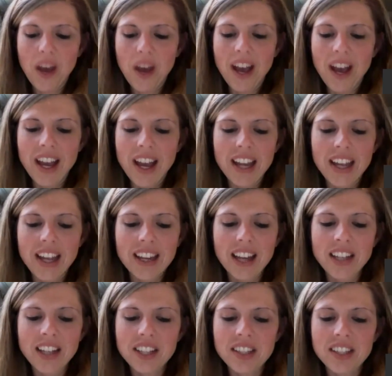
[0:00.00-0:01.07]
I
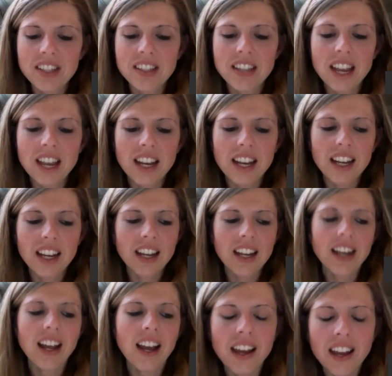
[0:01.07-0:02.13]
just
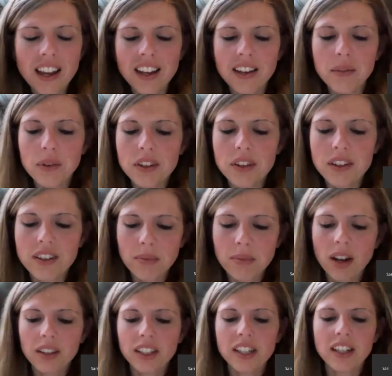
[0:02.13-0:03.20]
decided I would
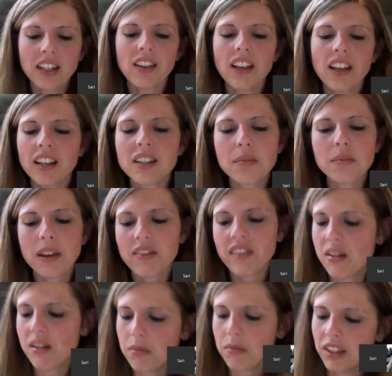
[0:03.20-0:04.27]
probably neglect my
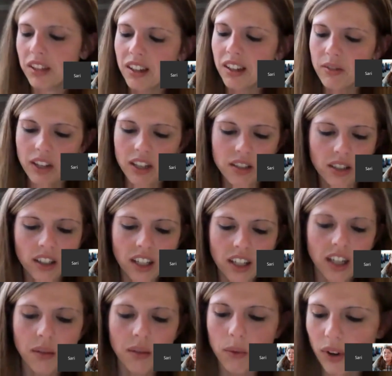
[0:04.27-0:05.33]
family if I took
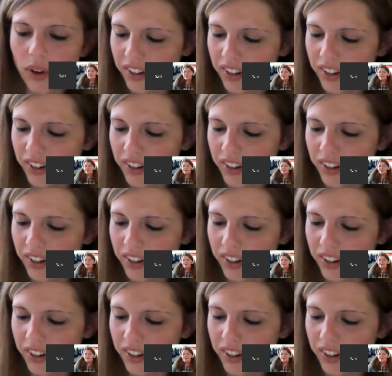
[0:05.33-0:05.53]
any more.